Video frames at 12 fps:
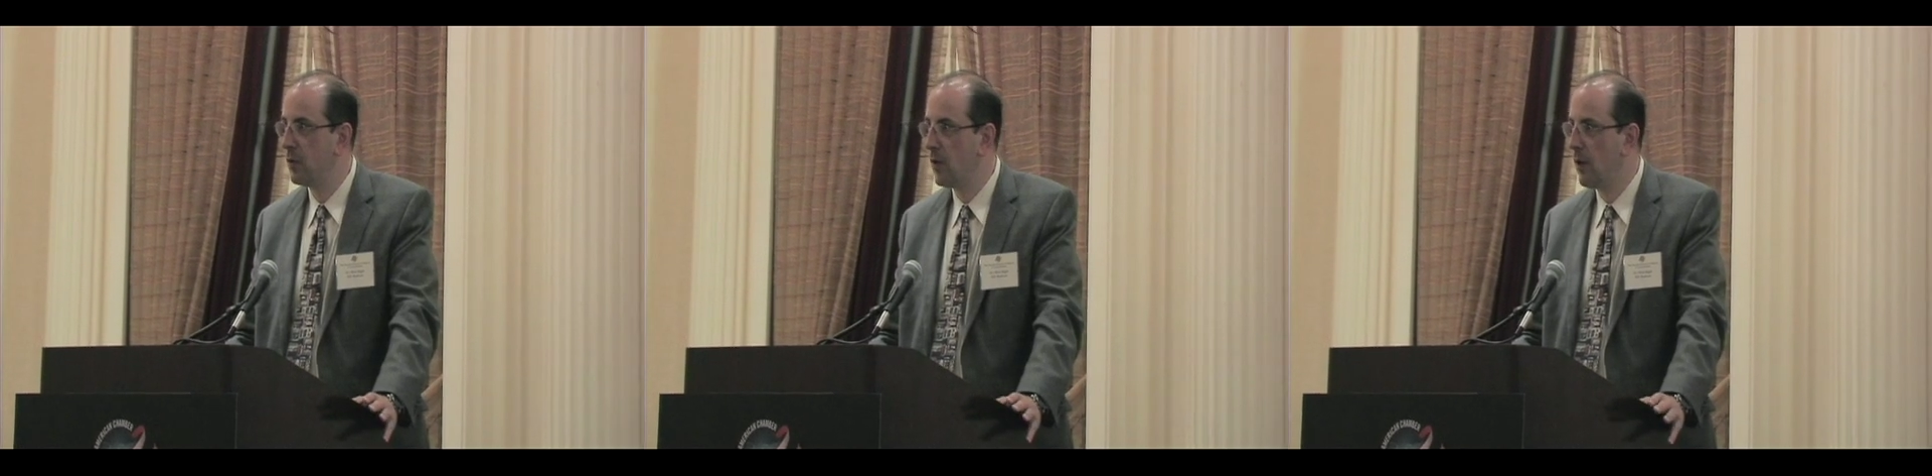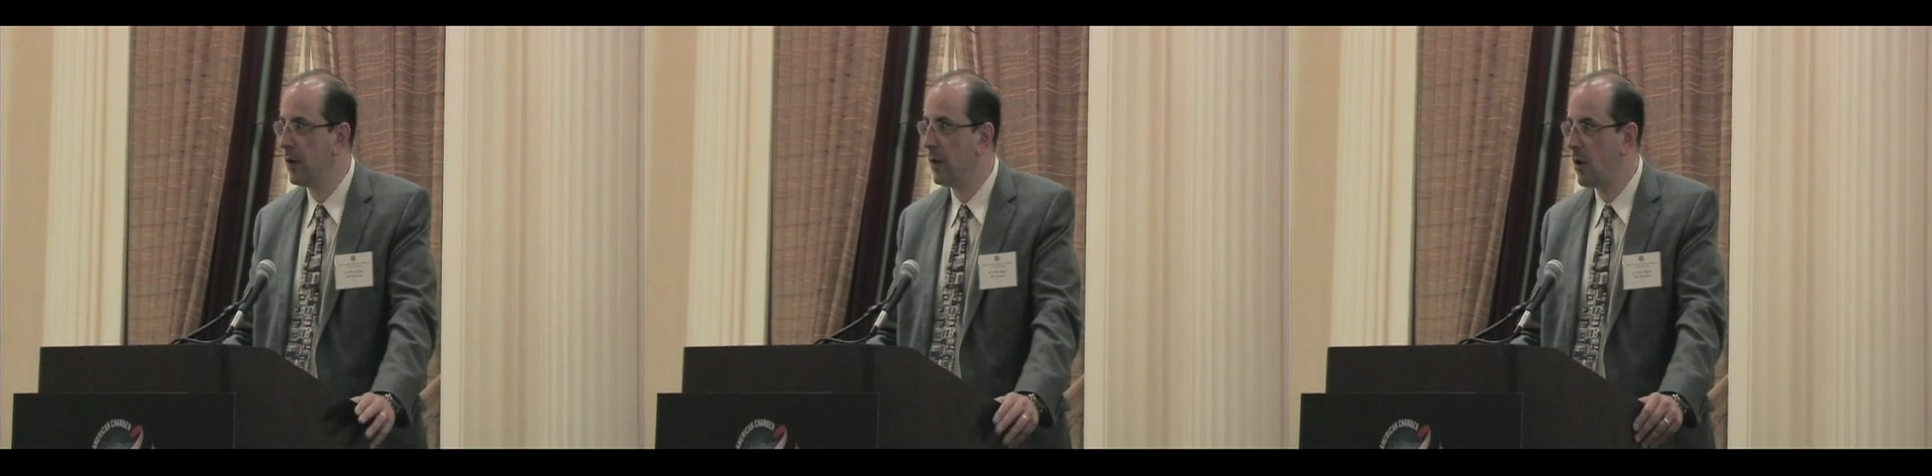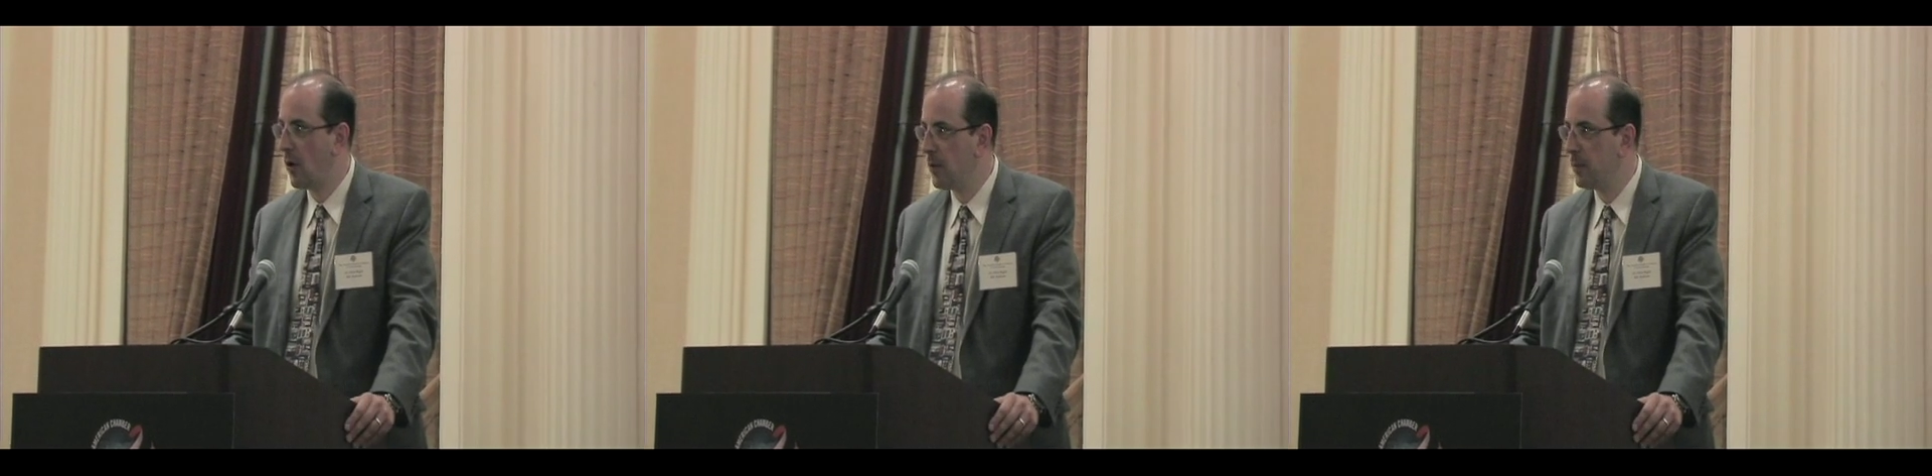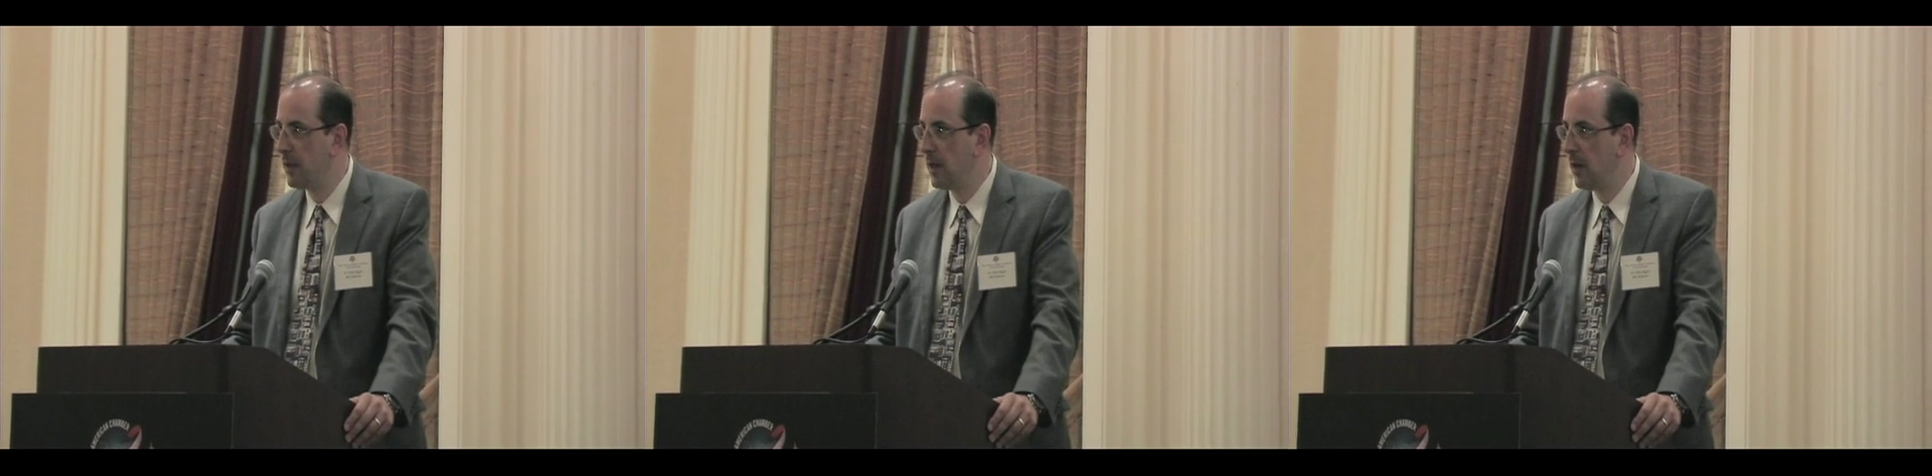and growing
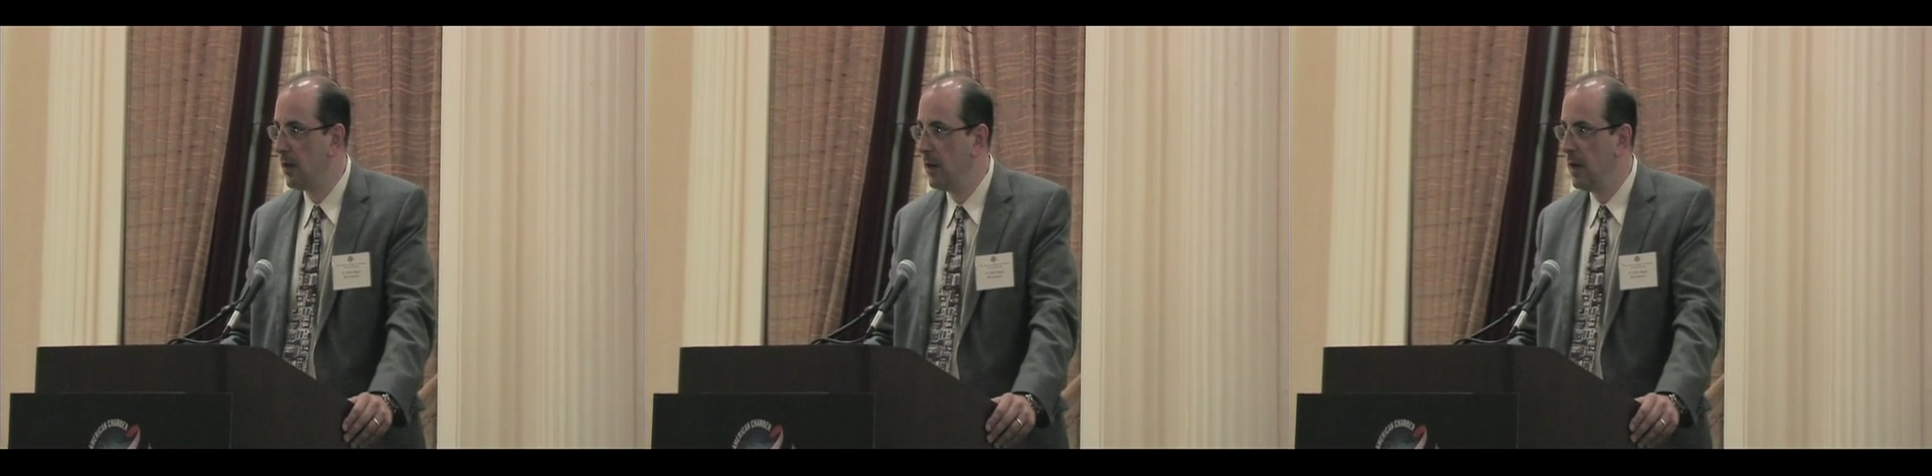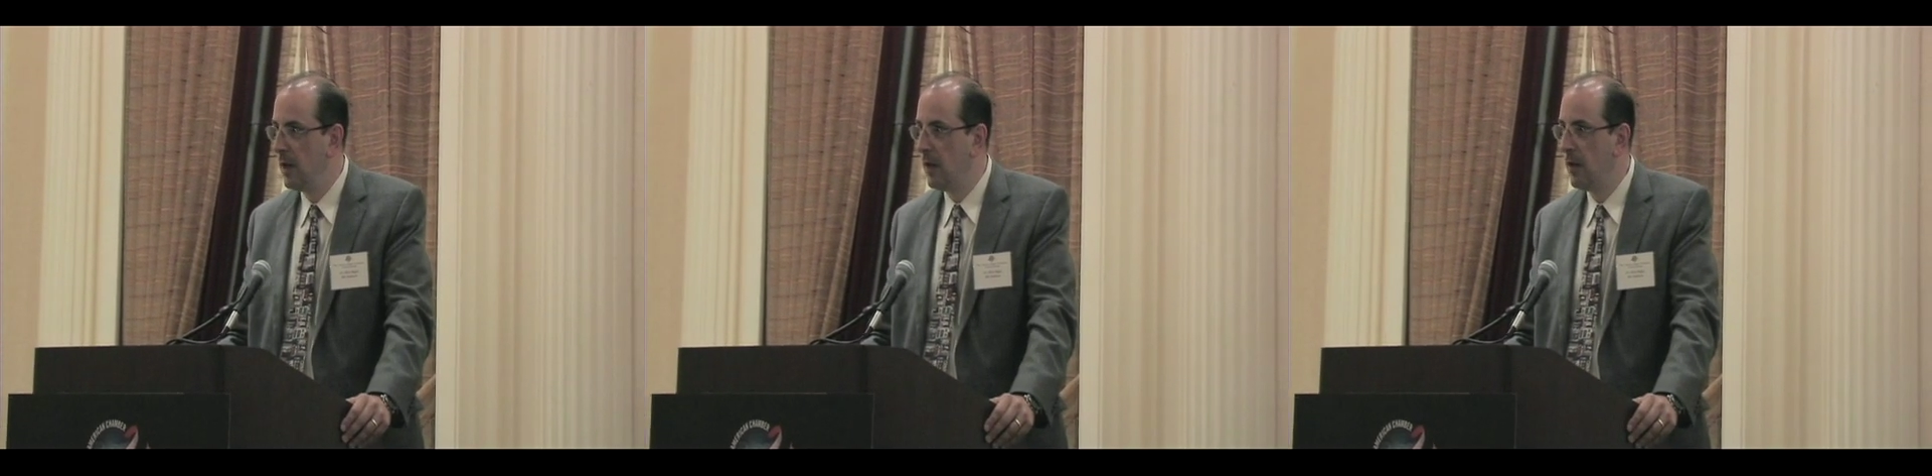economy there,